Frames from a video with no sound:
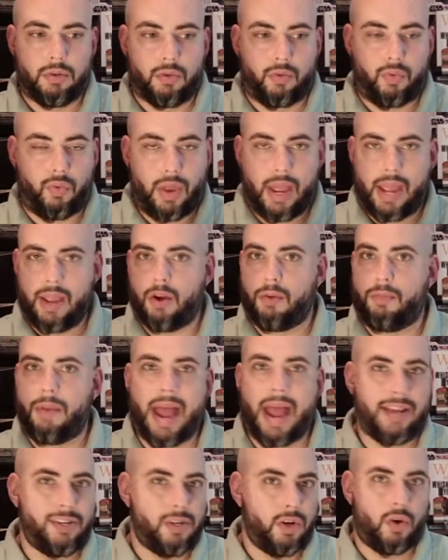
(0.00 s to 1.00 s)
create your
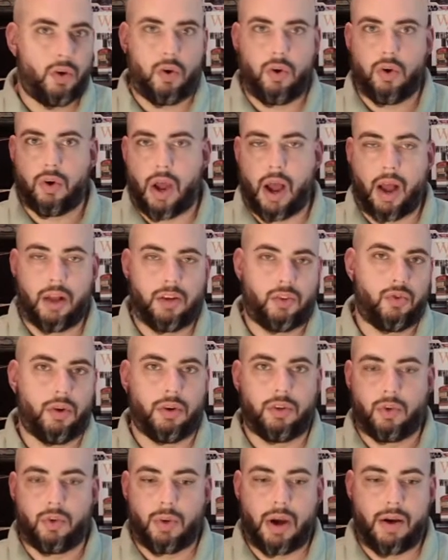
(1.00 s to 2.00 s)
magic or your
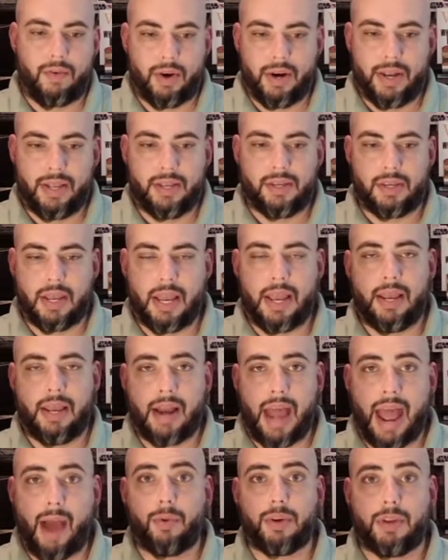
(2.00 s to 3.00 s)
constructs or whatever it is in
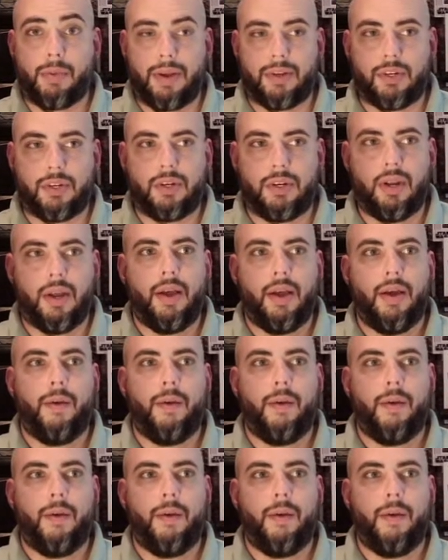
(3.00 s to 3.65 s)
our dimension.